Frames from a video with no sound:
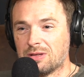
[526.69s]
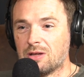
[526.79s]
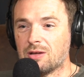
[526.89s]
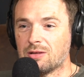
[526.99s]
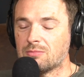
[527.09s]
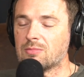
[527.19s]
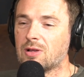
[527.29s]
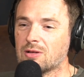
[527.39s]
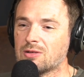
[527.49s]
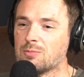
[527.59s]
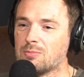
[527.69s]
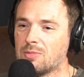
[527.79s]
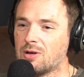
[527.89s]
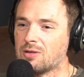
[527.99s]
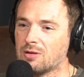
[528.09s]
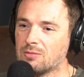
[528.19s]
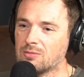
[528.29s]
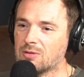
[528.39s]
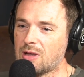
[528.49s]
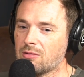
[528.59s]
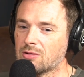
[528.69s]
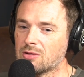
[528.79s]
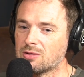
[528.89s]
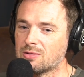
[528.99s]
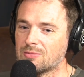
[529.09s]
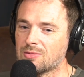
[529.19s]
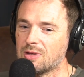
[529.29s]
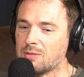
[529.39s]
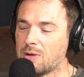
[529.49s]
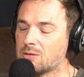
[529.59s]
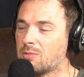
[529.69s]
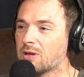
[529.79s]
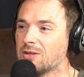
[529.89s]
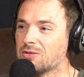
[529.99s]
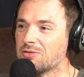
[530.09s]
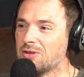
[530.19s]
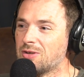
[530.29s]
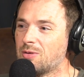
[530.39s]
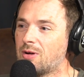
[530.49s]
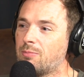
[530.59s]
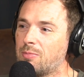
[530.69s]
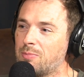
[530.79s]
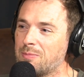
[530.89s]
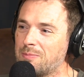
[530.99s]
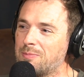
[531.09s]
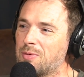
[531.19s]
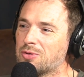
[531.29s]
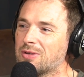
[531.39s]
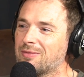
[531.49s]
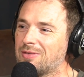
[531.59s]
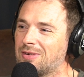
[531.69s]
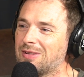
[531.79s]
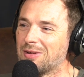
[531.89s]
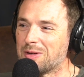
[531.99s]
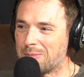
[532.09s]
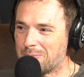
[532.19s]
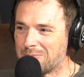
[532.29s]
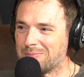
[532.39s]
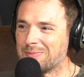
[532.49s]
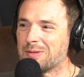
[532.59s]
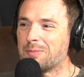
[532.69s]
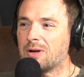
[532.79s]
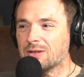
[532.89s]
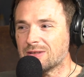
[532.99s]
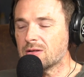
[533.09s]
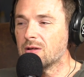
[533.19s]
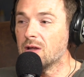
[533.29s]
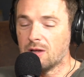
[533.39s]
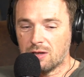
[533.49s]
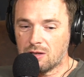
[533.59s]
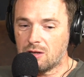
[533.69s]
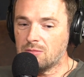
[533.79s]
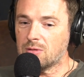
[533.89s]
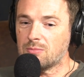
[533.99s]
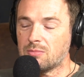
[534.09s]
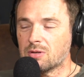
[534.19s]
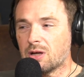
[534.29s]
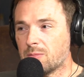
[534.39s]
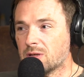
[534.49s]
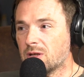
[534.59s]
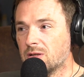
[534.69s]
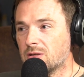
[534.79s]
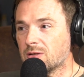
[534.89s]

Yeah, and like some other characters in the mountain bike industry who have been pushing for longer bikes. It kind of makes sense.